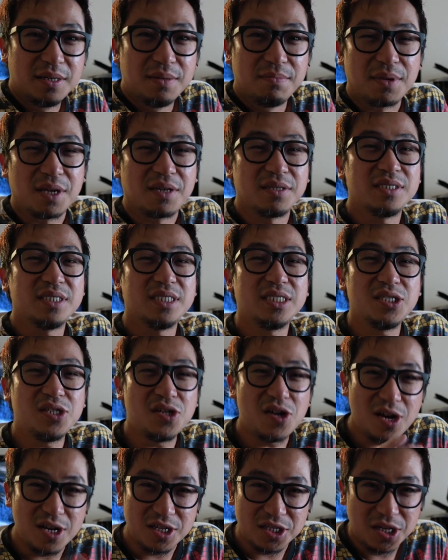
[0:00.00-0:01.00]
Because it's
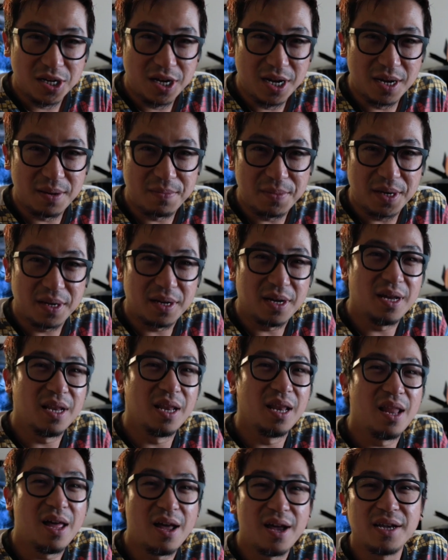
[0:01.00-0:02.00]
night time and I
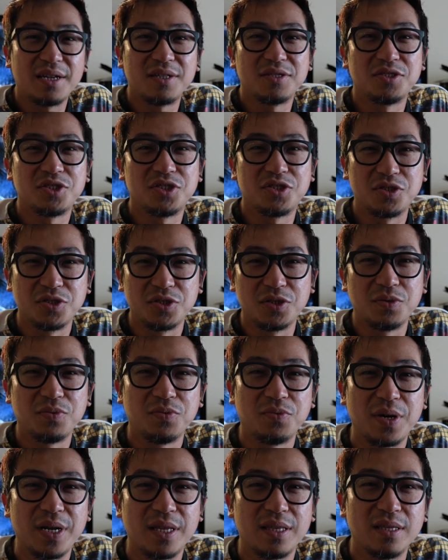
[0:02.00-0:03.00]
like to shoot
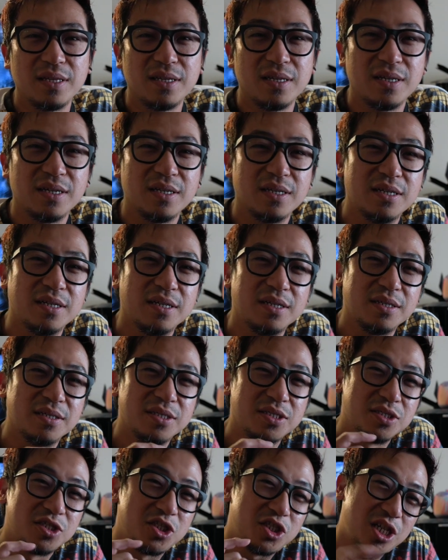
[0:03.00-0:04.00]
with a
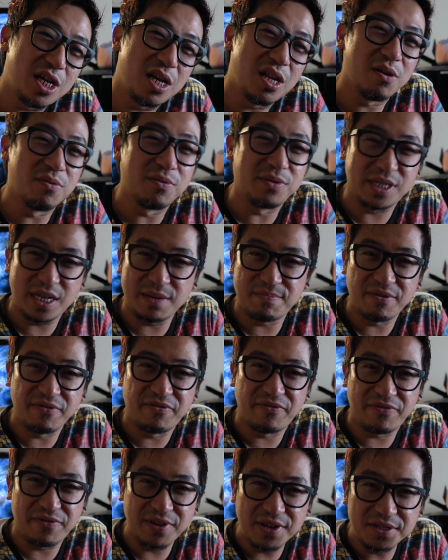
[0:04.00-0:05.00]
shallow depth of
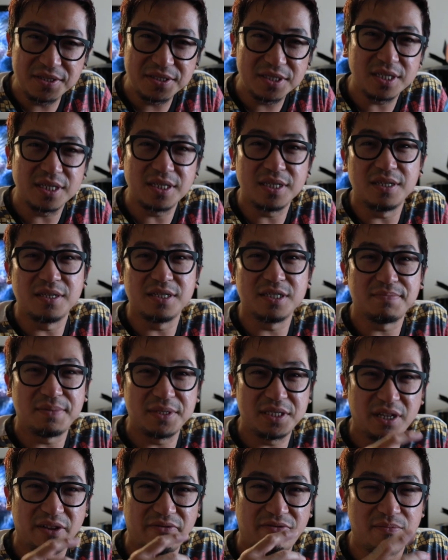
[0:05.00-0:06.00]
field, and
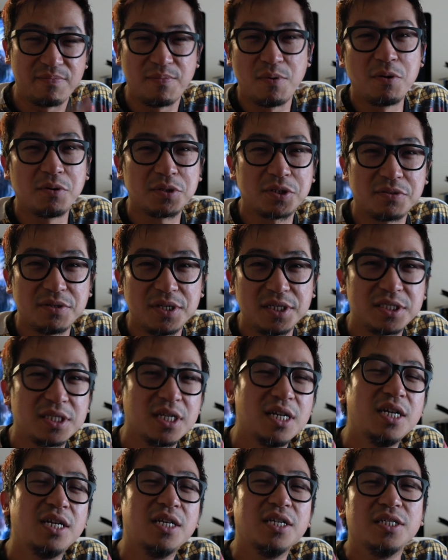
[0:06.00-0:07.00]
especially for portraits.
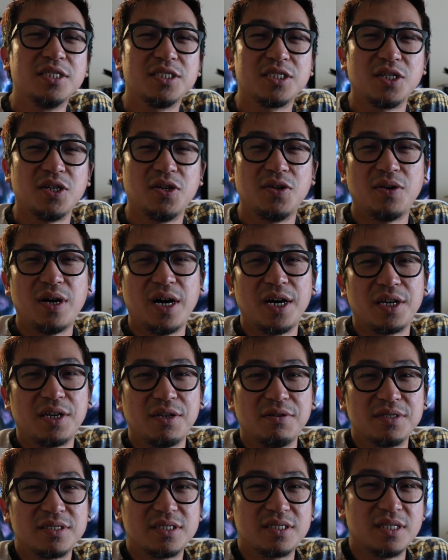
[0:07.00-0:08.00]
So I
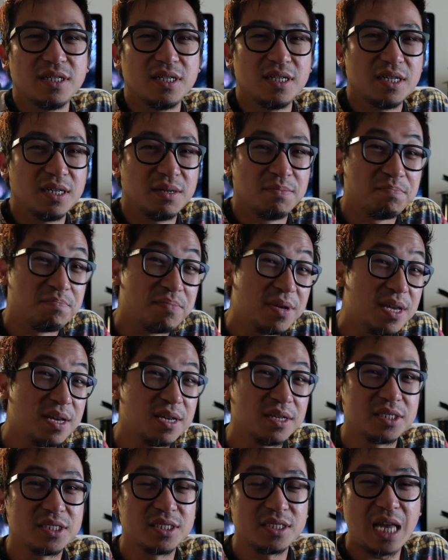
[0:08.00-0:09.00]
use the
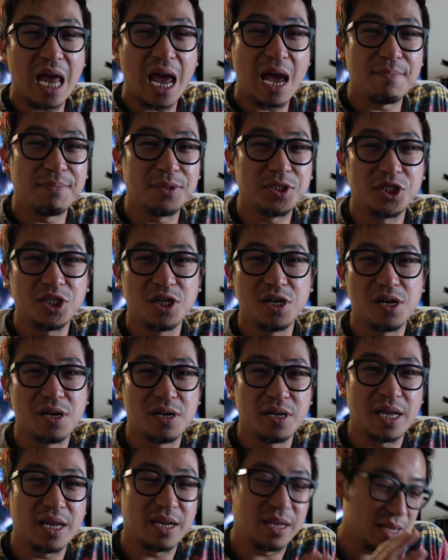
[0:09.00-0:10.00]
biggest
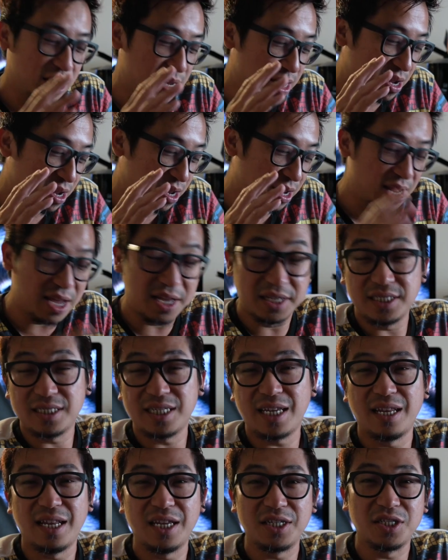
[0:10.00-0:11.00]
aperture that the lens
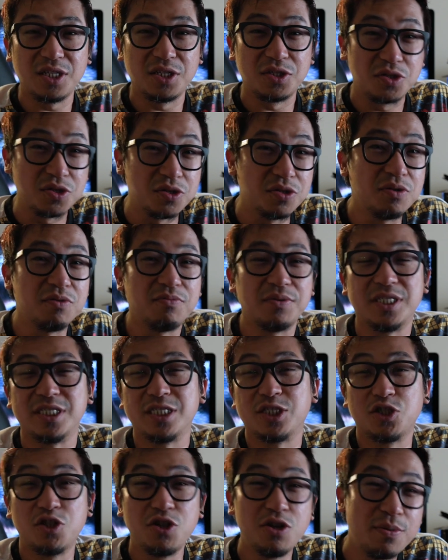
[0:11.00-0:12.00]
can actually do, which
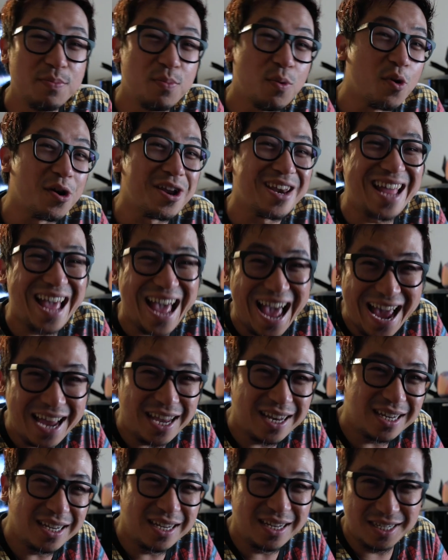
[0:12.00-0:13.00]
is
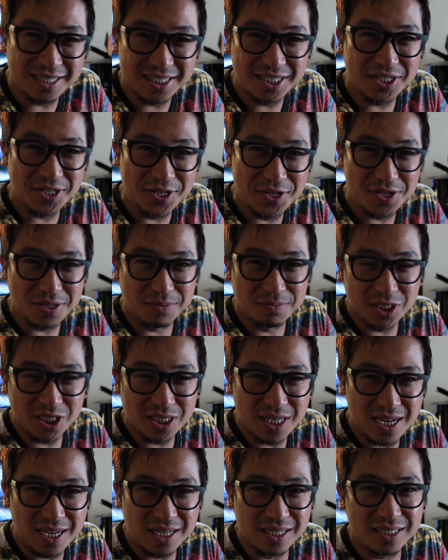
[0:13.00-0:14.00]
2.8 in this
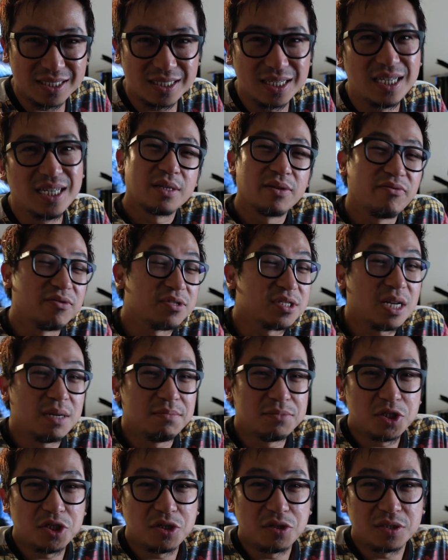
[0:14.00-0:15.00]
circumstance. For
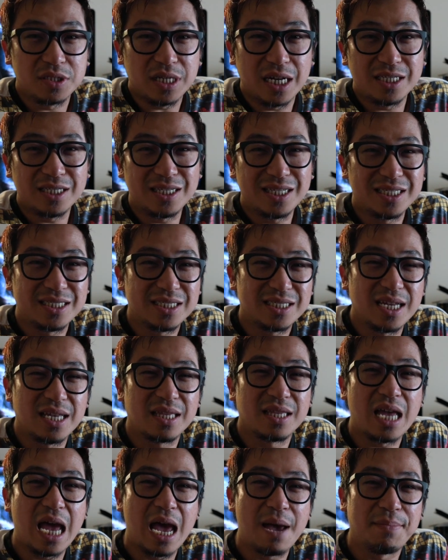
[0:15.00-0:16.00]
some shots, I actually
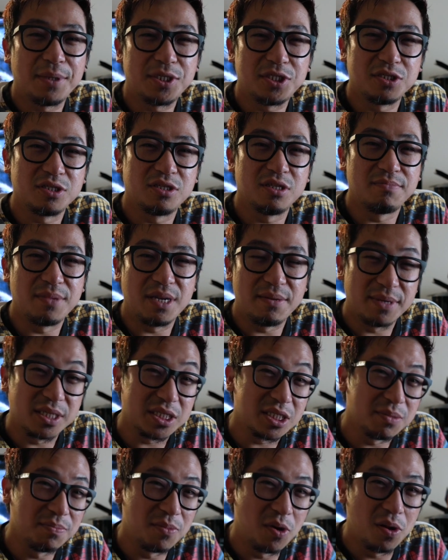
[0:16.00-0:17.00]
set the aperture to be a bit
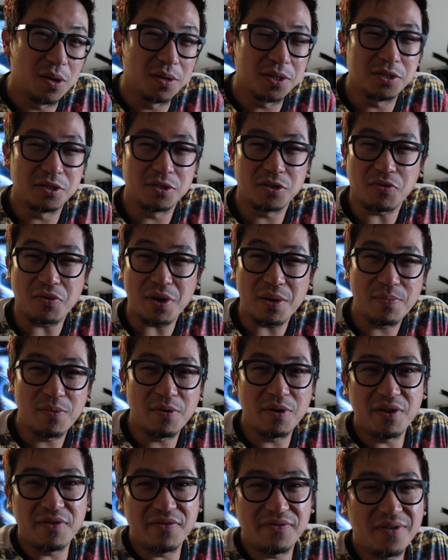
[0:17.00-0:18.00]
smaller to
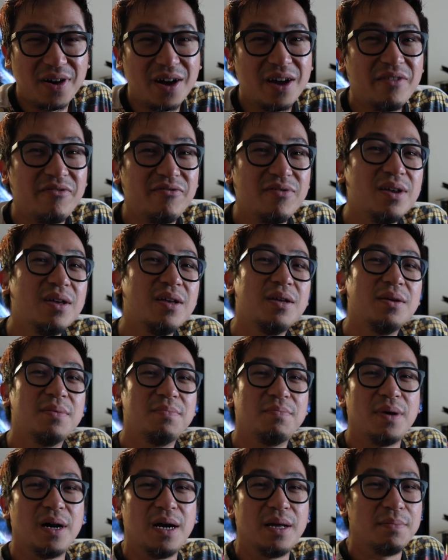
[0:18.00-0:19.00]
3.5,
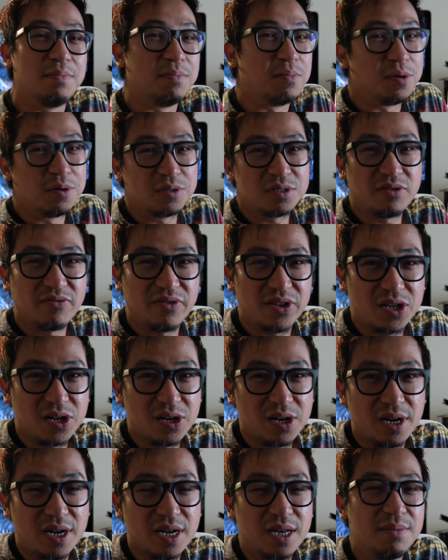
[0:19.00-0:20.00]
but most of the
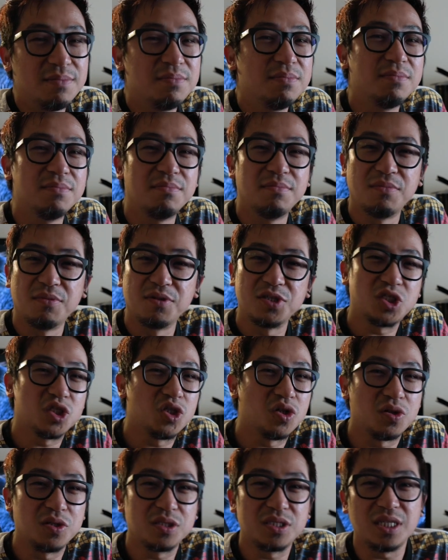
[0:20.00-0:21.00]
time, most
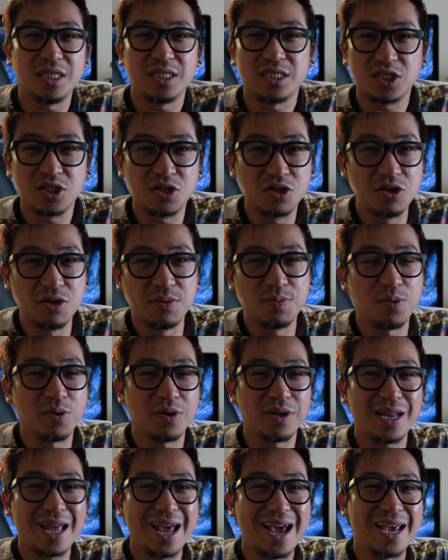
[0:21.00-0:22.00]
shots, it's
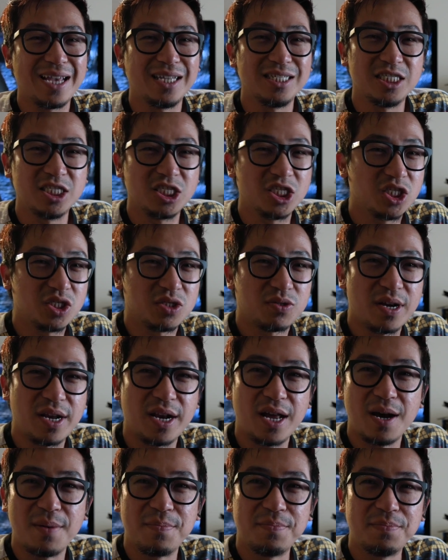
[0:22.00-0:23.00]
2.8 straight
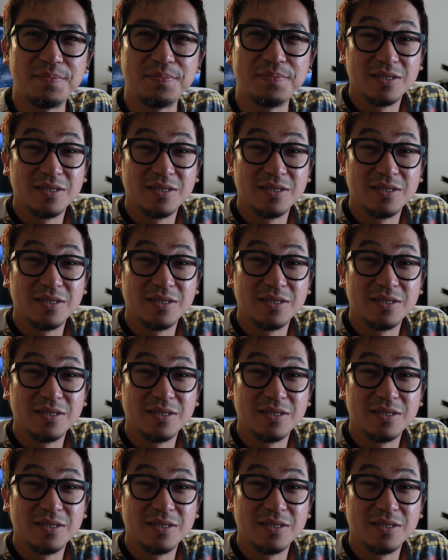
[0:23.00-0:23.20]
up.